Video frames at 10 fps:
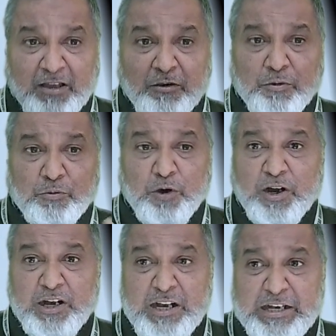
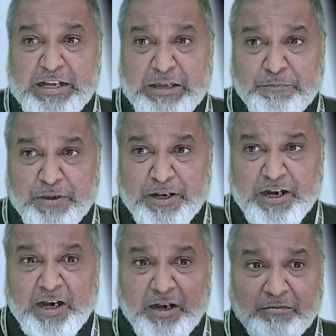Warranty
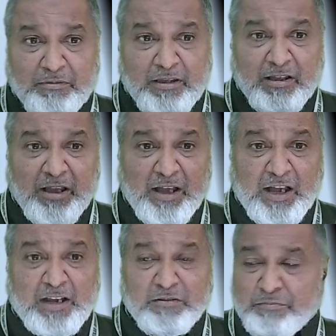period,
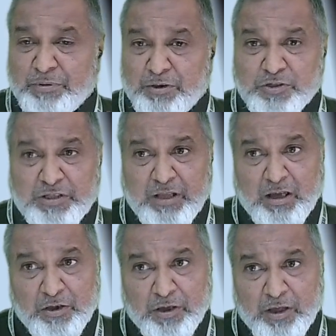and because
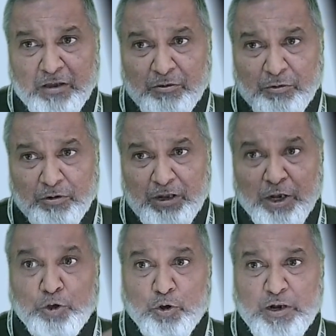the
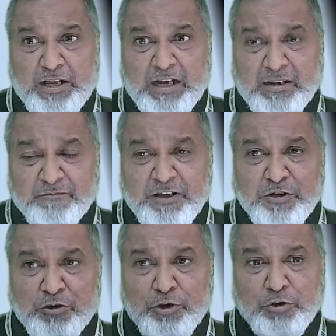electronic item when
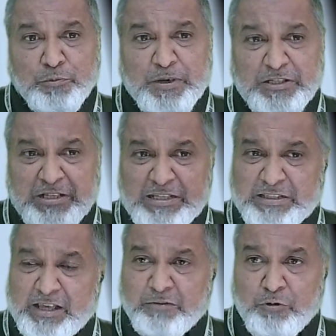you're going to purchase,
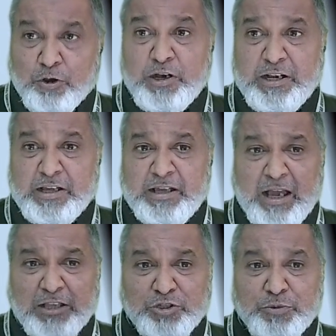their warranty
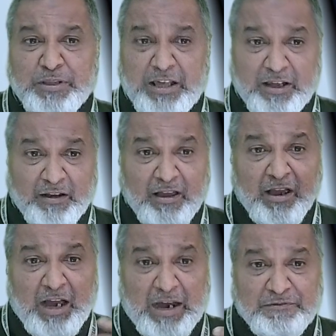has to be there.
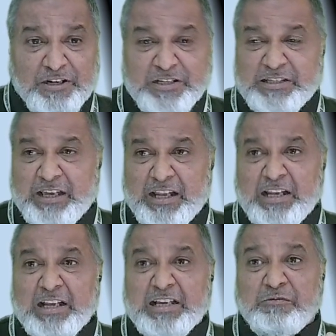After sale,
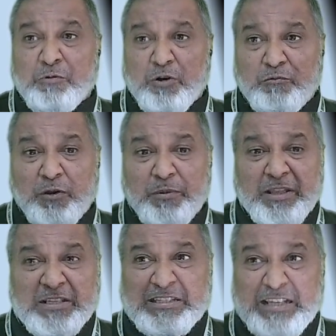what will be
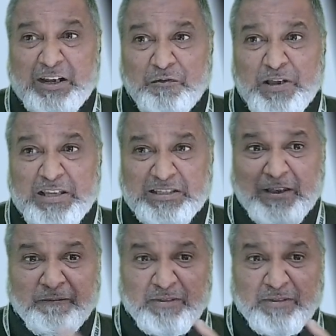the service?